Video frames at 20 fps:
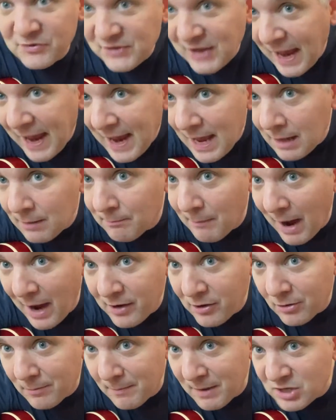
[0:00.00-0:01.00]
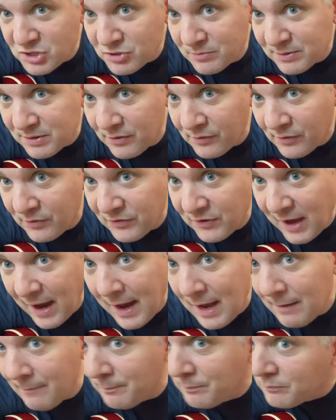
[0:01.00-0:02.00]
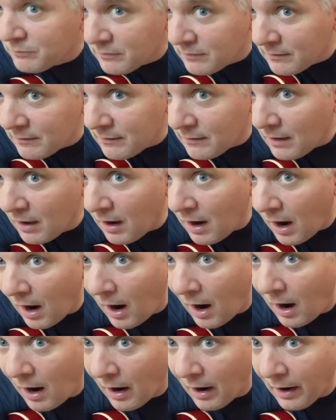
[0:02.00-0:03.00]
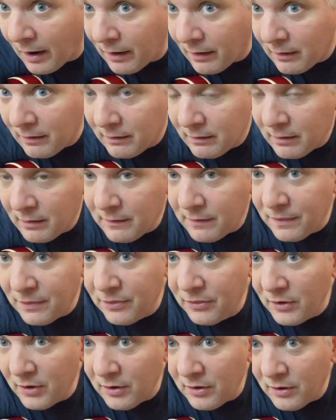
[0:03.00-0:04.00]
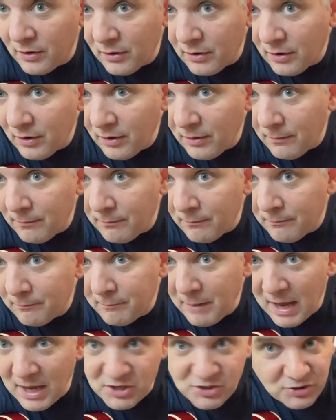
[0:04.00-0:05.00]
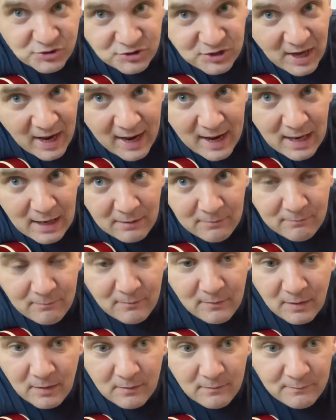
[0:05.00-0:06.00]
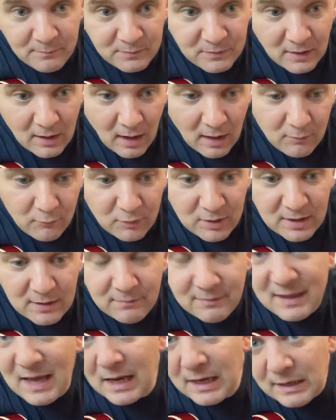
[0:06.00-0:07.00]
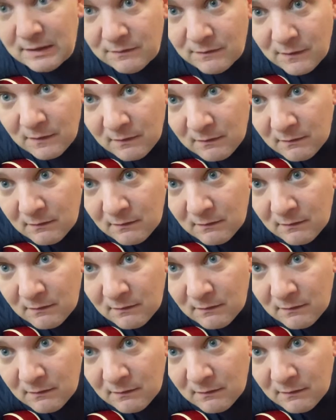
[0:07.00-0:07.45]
scale, minor, major pentatonic scale are the major scale, and we delete